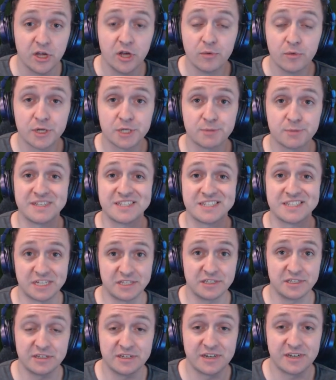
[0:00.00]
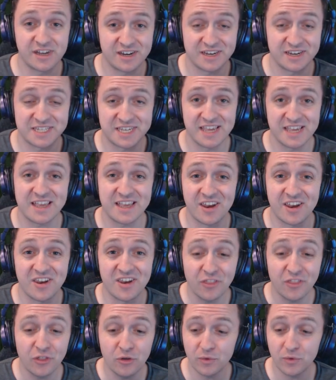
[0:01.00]
which means Sunderland are going to take
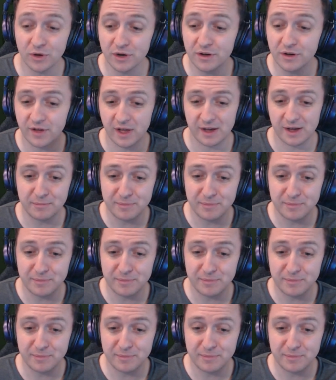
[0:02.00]
another one of our